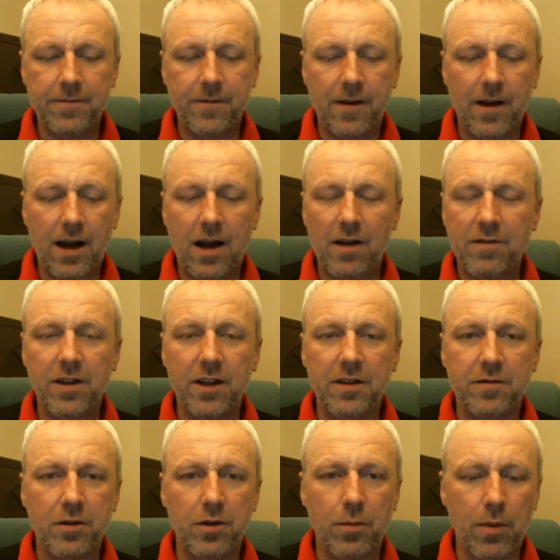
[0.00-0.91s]
I fill
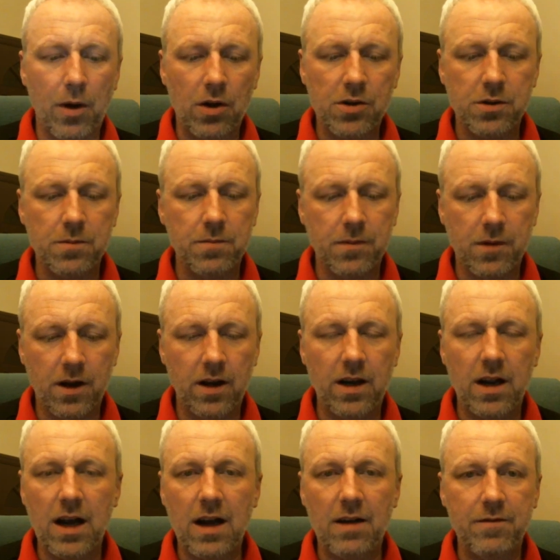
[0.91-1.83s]
it from the bottom
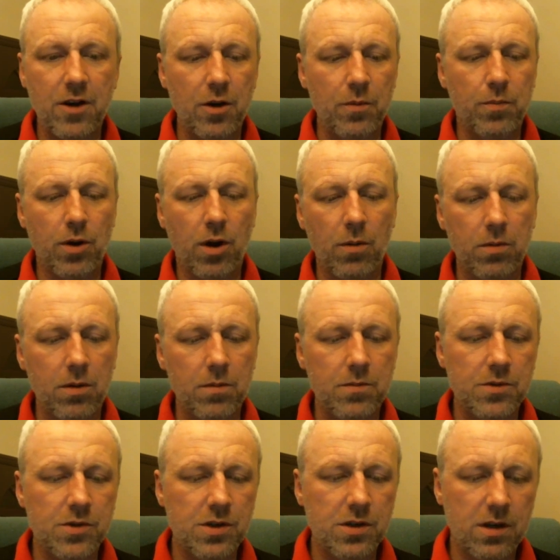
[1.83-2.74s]
and I have no
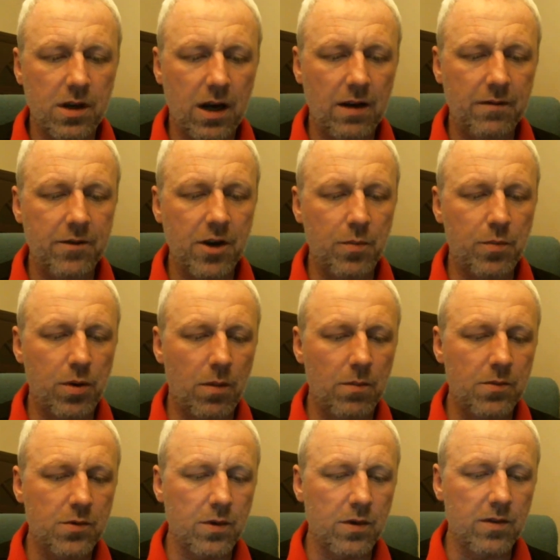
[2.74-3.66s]
problems. I have no
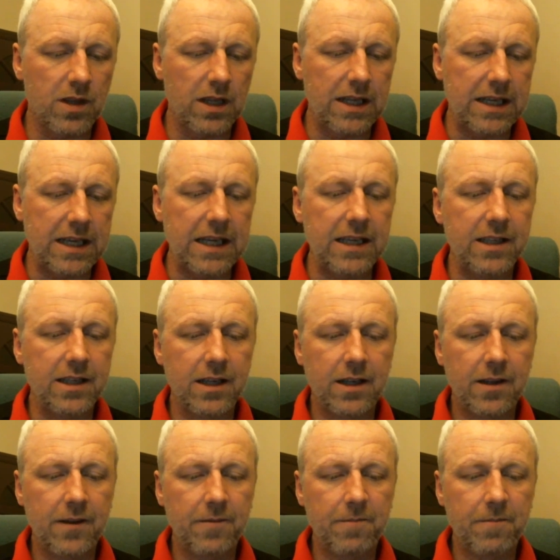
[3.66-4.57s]
problems with leaking.
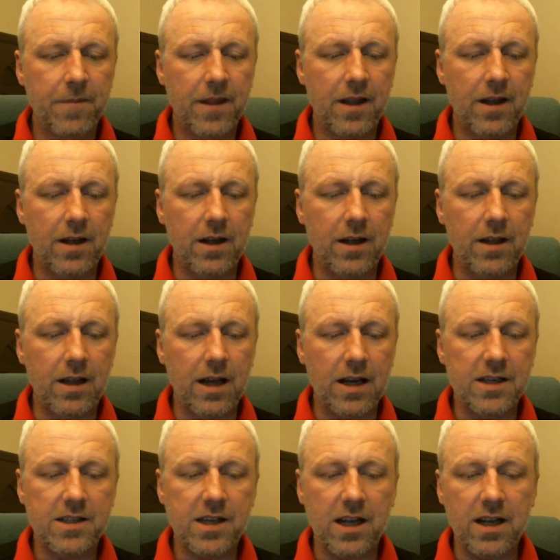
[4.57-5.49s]

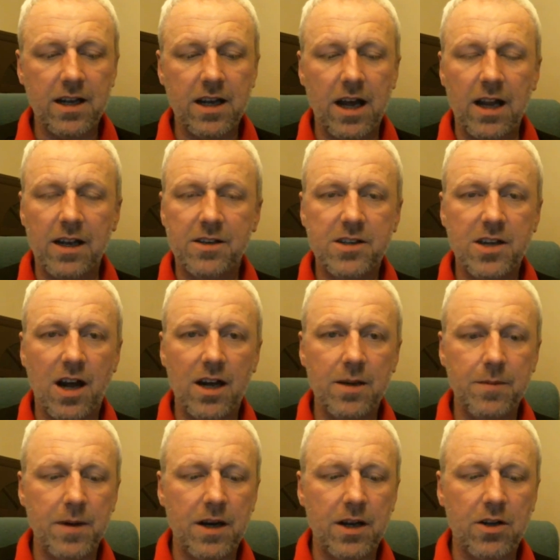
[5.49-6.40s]
Like I say, I get a
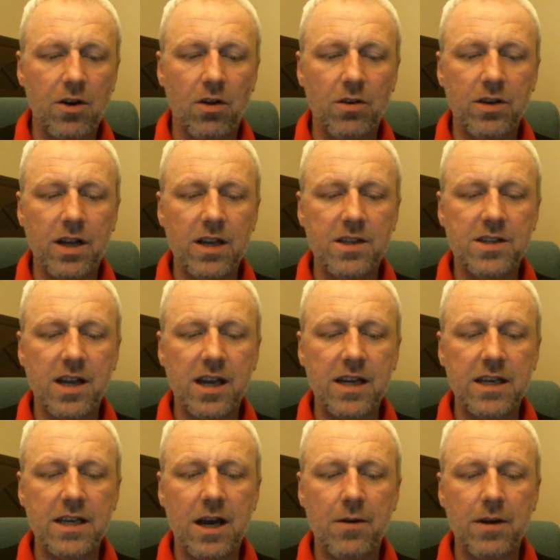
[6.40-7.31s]
tiny bit of
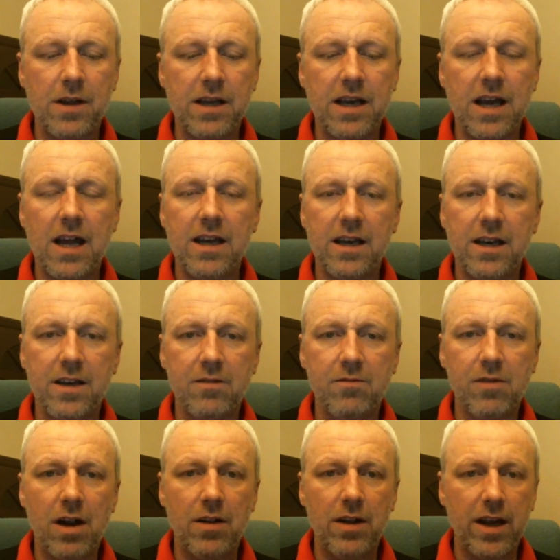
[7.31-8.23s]
condensate now and again in
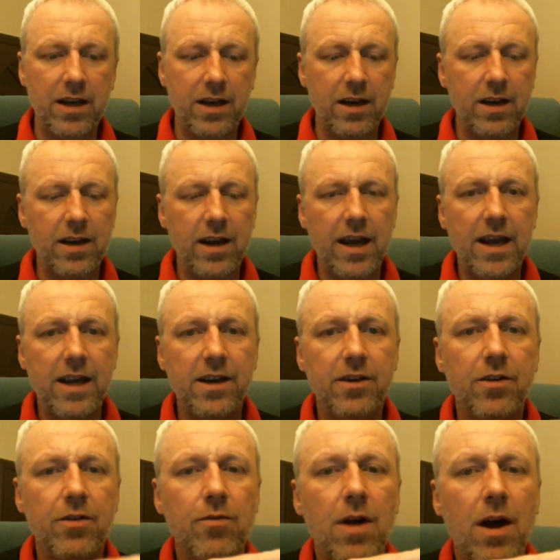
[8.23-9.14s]

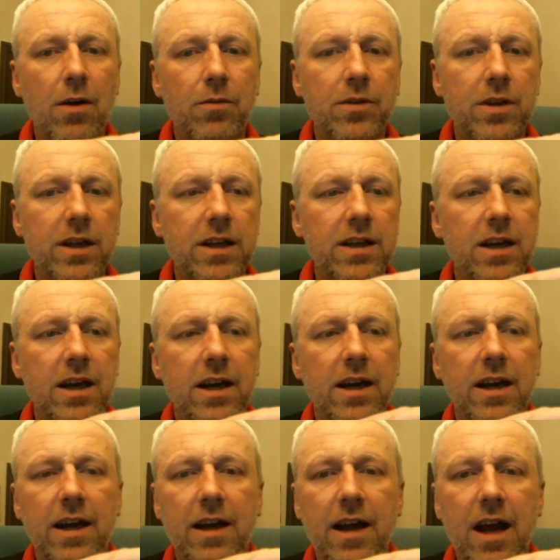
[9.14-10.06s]
and around
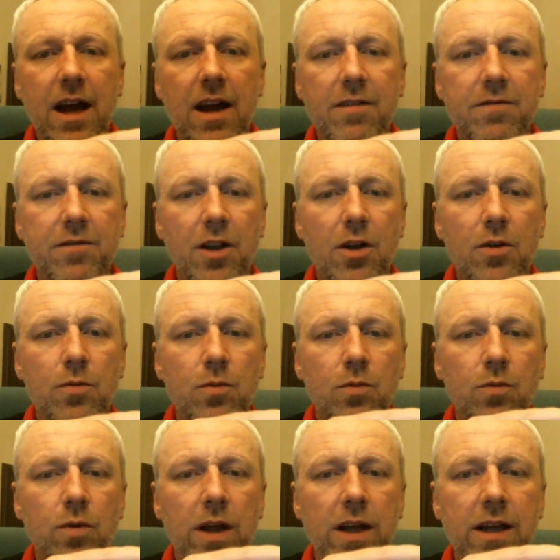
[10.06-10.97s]
the airflow
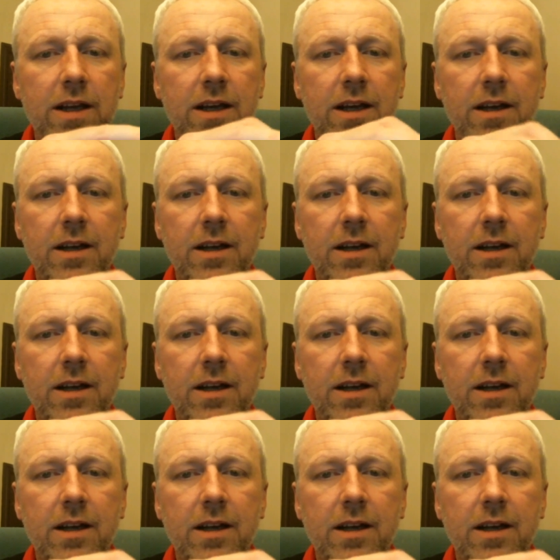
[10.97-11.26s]
ring.